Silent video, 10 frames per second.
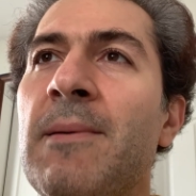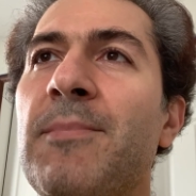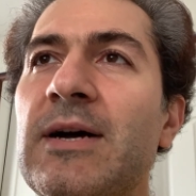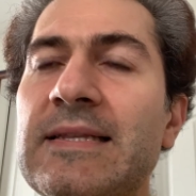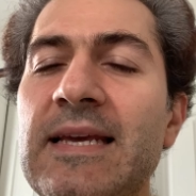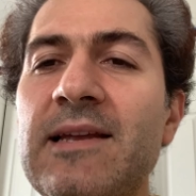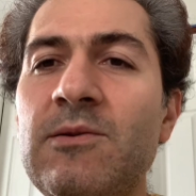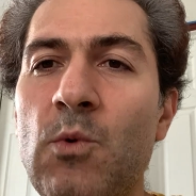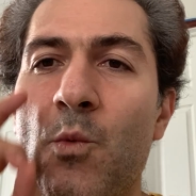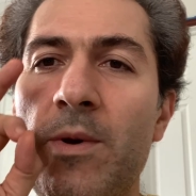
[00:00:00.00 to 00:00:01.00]
But
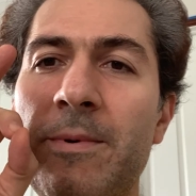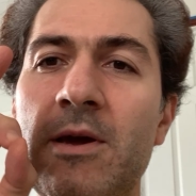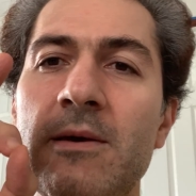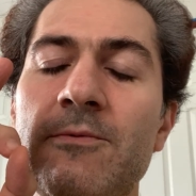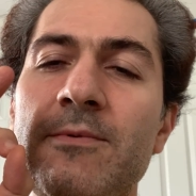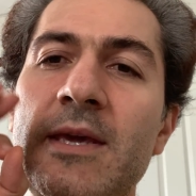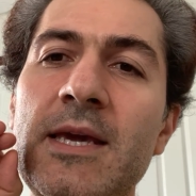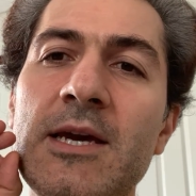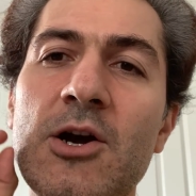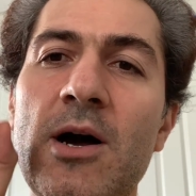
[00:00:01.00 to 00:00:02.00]
then
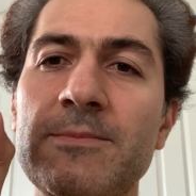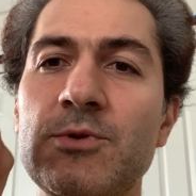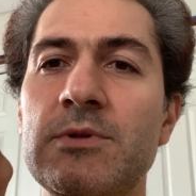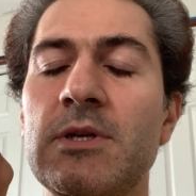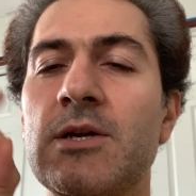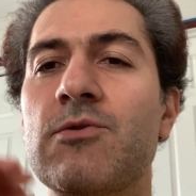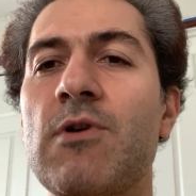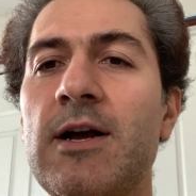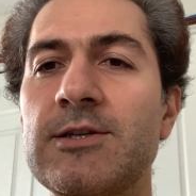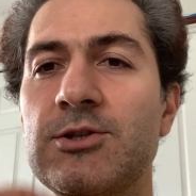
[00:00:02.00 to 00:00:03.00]
we come
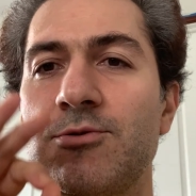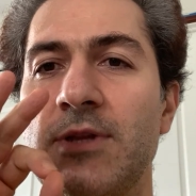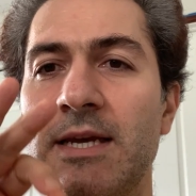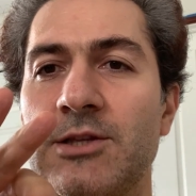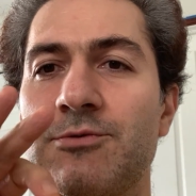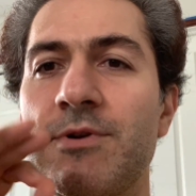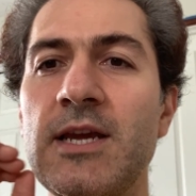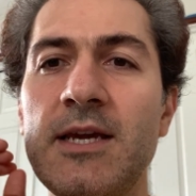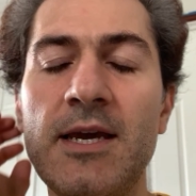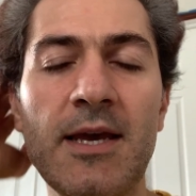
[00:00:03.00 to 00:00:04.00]
across to the
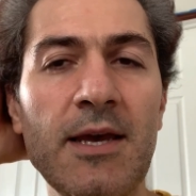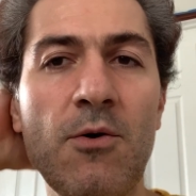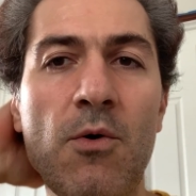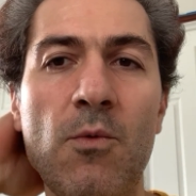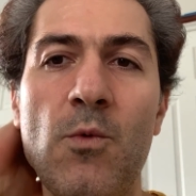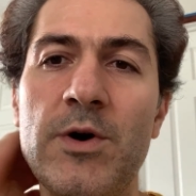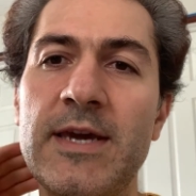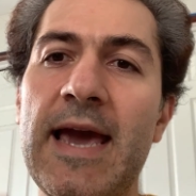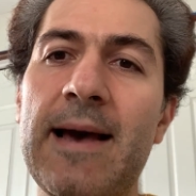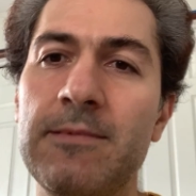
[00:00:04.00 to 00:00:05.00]
three
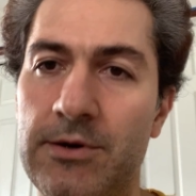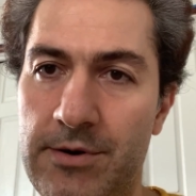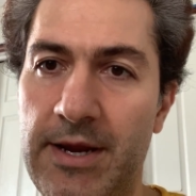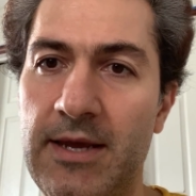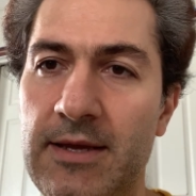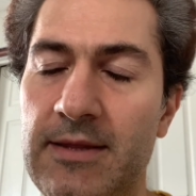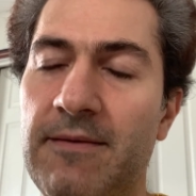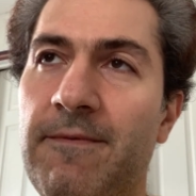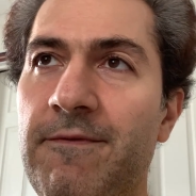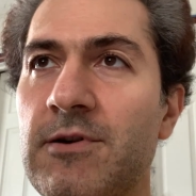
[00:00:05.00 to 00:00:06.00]
vocabulary.
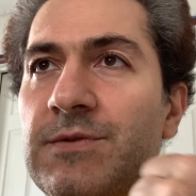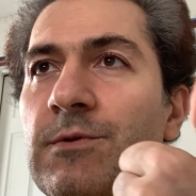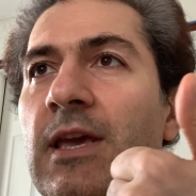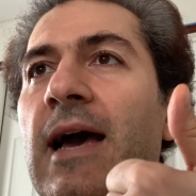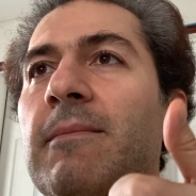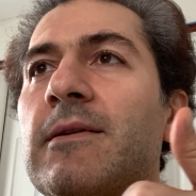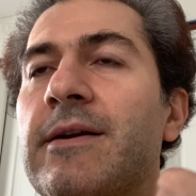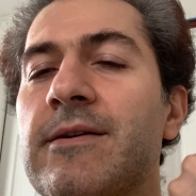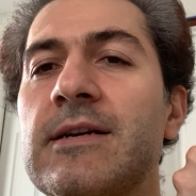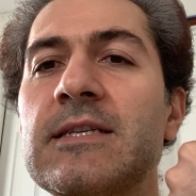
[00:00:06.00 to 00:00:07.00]
The first
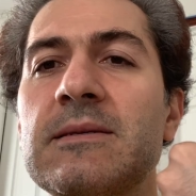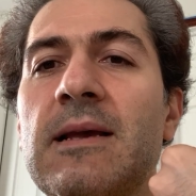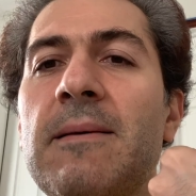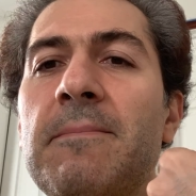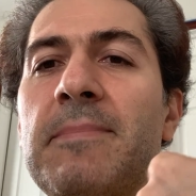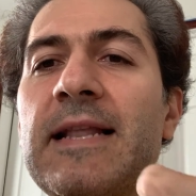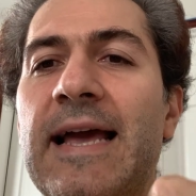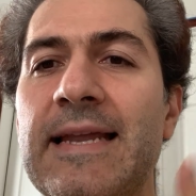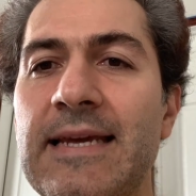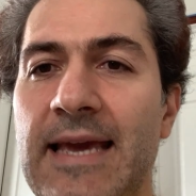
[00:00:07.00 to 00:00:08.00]
vocabulary is
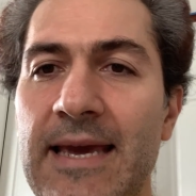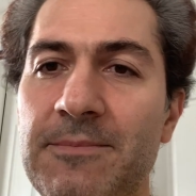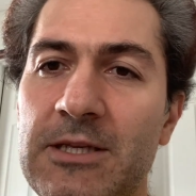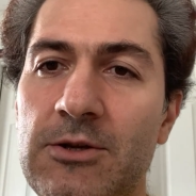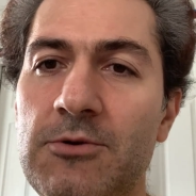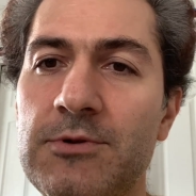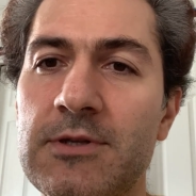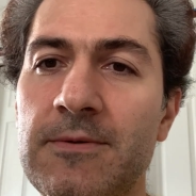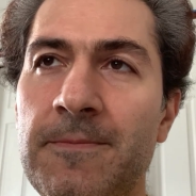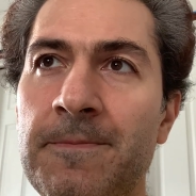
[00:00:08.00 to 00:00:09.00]
planning aiming dose,
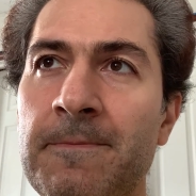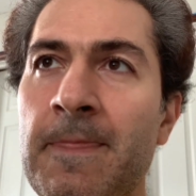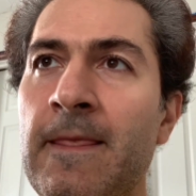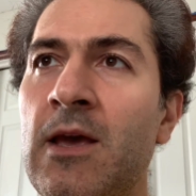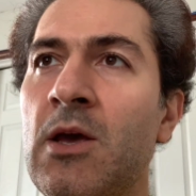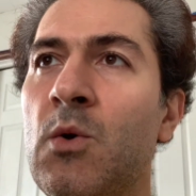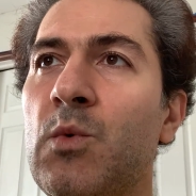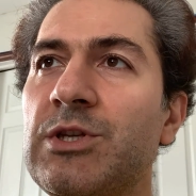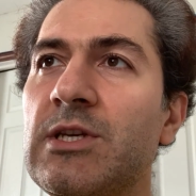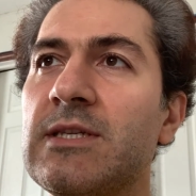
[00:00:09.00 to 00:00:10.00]

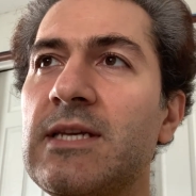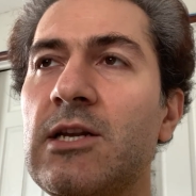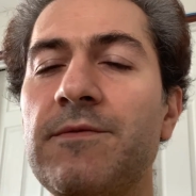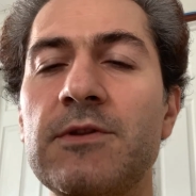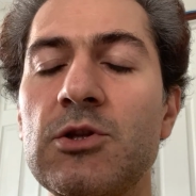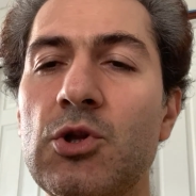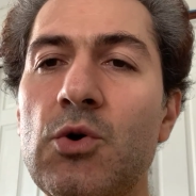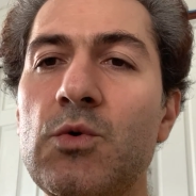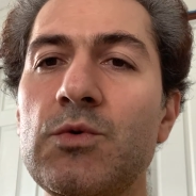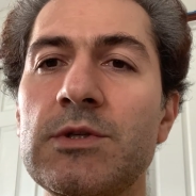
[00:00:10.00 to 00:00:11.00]
which is set of the
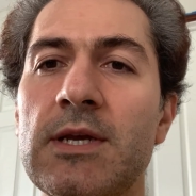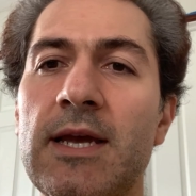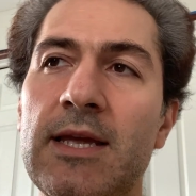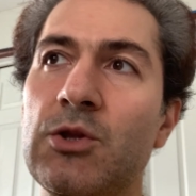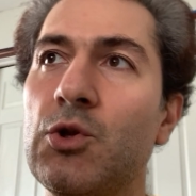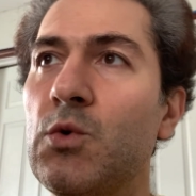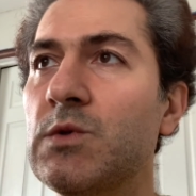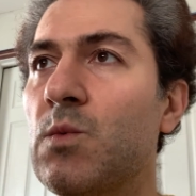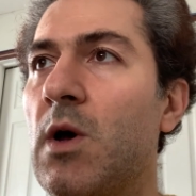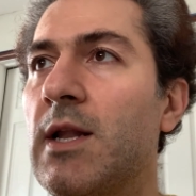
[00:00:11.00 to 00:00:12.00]
dose and dose
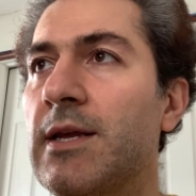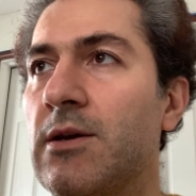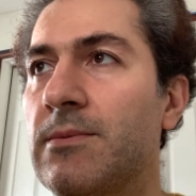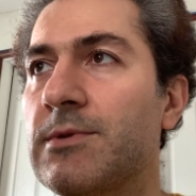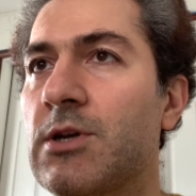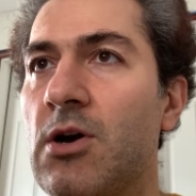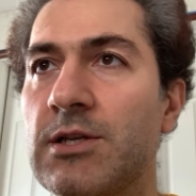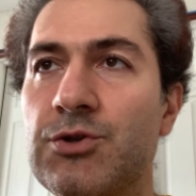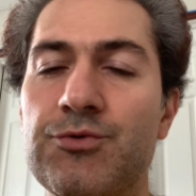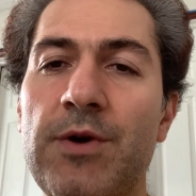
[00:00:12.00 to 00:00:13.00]
volumes
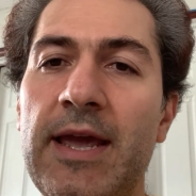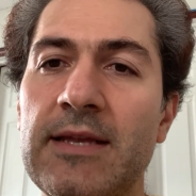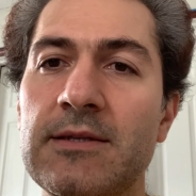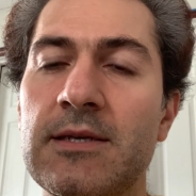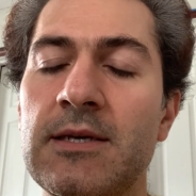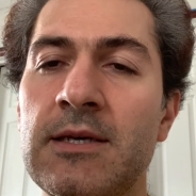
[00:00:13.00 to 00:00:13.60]
constraint